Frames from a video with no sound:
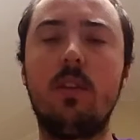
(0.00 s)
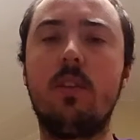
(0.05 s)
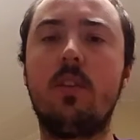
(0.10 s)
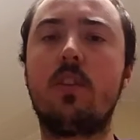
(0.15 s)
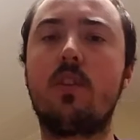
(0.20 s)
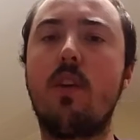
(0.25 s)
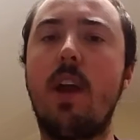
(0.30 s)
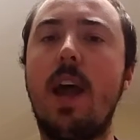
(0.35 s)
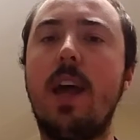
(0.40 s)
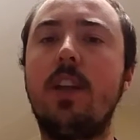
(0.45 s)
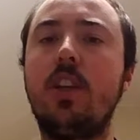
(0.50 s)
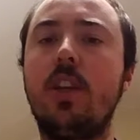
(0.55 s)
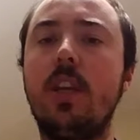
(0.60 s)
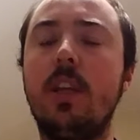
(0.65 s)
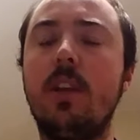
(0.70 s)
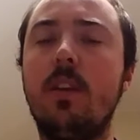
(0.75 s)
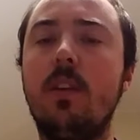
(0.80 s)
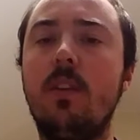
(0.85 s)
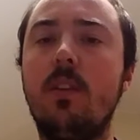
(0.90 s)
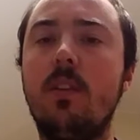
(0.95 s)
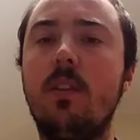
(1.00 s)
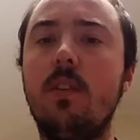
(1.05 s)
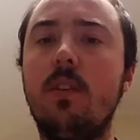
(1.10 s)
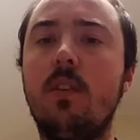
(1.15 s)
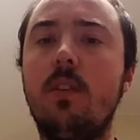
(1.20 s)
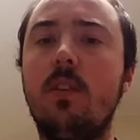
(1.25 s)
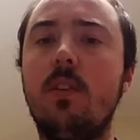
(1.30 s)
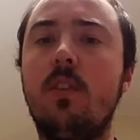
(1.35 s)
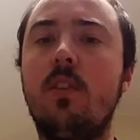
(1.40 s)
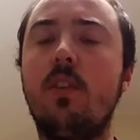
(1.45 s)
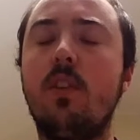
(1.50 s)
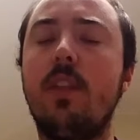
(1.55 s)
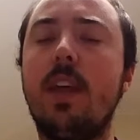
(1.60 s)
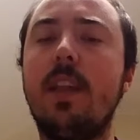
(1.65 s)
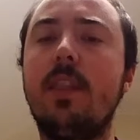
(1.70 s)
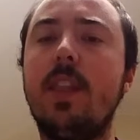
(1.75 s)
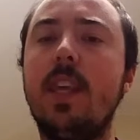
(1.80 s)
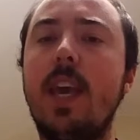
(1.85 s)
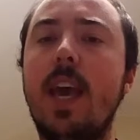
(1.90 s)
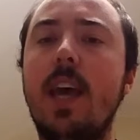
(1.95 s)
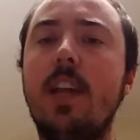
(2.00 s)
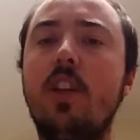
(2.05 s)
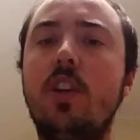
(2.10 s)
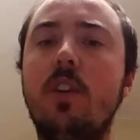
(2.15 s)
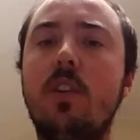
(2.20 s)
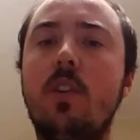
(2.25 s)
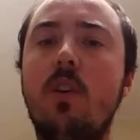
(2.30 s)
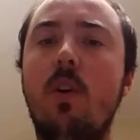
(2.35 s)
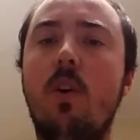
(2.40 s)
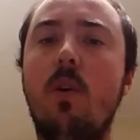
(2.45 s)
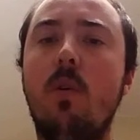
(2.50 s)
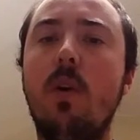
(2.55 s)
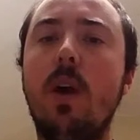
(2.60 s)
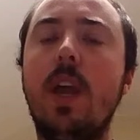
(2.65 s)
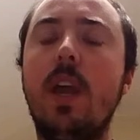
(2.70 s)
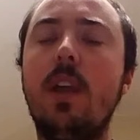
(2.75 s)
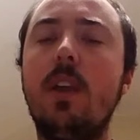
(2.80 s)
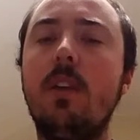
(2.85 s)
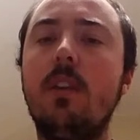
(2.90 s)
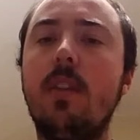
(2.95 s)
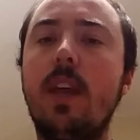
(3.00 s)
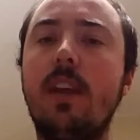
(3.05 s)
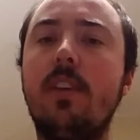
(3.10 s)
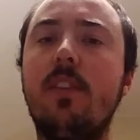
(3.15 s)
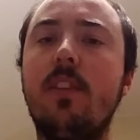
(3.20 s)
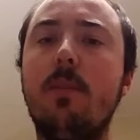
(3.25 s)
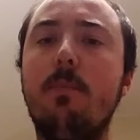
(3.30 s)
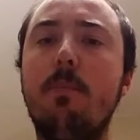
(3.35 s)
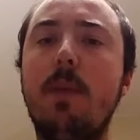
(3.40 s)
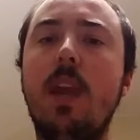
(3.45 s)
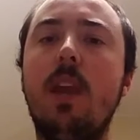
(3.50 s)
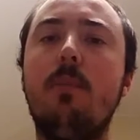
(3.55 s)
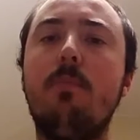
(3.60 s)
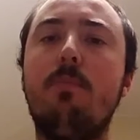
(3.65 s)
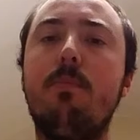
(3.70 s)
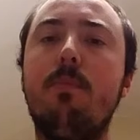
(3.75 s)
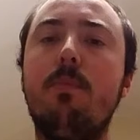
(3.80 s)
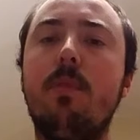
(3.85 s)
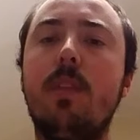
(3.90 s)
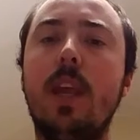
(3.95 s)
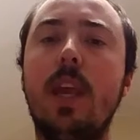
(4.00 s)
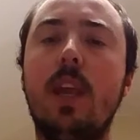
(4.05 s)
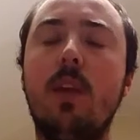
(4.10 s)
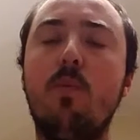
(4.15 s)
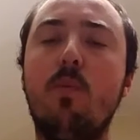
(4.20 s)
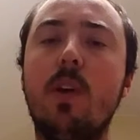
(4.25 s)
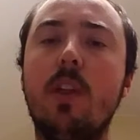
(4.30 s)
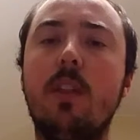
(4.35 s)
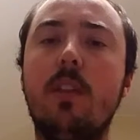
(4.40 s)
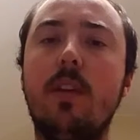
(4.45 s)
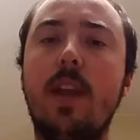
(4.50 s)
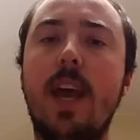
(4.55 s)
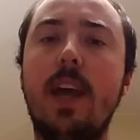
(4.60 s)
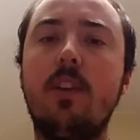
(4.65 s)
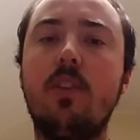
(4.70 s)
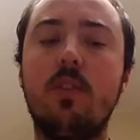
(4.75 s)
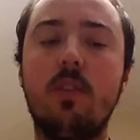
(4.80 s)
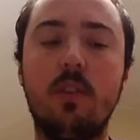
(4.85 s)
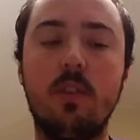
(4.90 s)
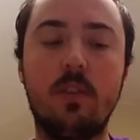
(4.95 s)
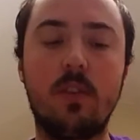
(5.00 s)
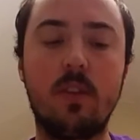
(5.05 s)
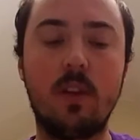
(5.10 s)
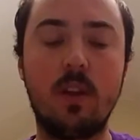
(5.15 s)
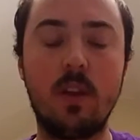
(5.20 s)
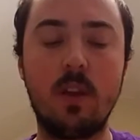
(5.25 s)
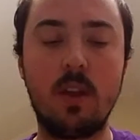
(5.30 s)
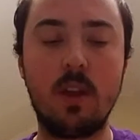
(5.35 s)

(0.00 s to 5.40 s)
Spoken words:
scratch it so that the edges go away. That's the main thing with naturals.